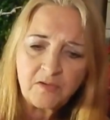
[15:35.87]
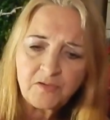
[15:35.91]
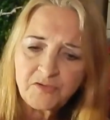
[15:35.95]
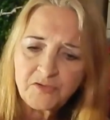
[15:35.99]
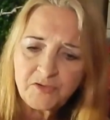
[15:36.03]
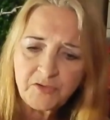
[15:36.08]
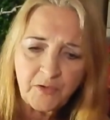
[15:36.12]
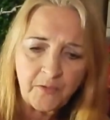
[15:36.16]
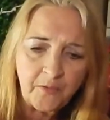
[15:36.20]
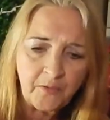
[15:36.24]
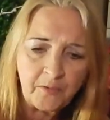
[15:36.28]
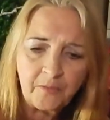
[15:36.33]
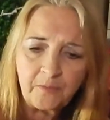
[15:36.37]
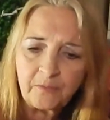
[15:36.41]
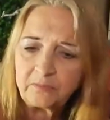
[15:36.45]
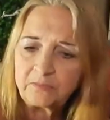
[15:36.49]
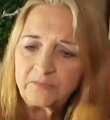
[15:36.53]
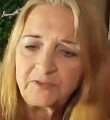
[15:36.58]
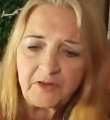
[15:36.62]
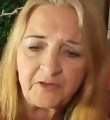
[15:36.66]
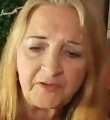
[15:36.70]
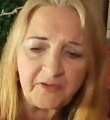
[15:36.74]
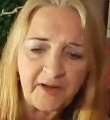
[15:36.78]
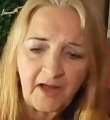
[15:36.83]
So
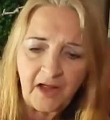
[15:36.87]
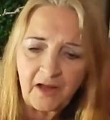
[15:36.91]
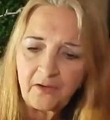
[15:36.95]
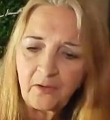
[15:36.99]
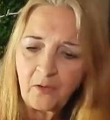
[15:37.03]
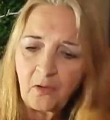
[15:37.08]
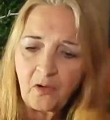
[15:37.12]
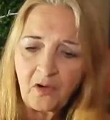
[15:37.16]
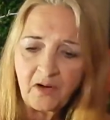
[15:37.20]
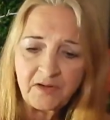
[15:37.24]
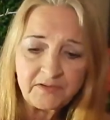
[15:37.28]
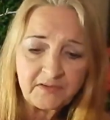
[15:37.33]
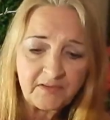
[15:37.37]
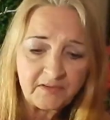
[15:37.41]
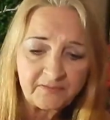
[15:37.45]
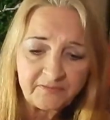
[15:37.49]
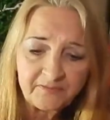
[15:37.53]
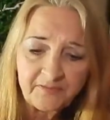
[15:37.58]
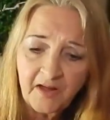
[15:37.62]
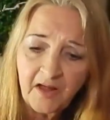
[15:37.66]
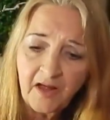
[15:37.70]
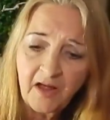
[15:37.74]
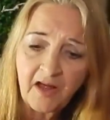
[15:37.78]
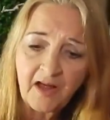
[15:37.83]
they're not hard to
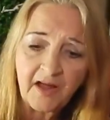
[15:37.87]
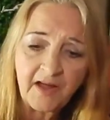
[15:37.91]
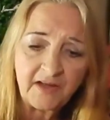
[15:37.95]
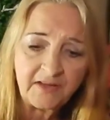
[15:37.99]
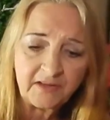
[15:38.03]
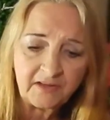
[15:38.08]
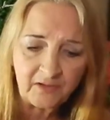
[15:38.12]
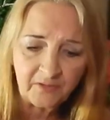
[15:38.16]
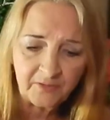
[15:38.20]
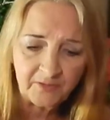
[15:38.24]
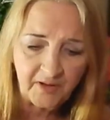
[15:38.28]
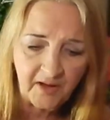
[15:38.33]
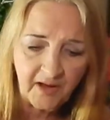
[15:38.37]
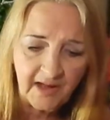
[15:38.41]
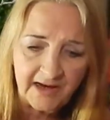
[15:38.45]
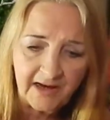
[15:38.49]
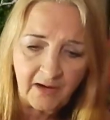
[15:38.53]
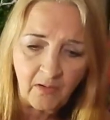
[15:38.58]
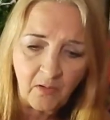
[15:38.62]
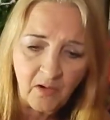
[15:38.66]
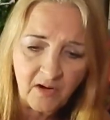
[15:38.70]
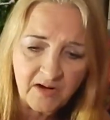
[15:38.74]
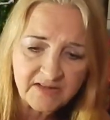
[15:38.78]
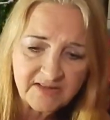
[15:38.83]
find. They're
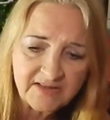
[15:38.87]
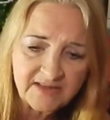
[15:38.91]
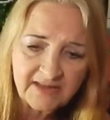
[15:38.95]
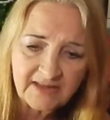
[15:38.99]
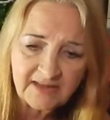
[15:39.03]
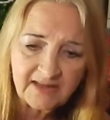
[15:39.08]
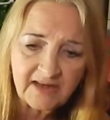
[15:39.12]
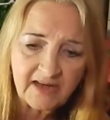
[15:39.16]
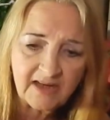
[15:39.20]
not hard to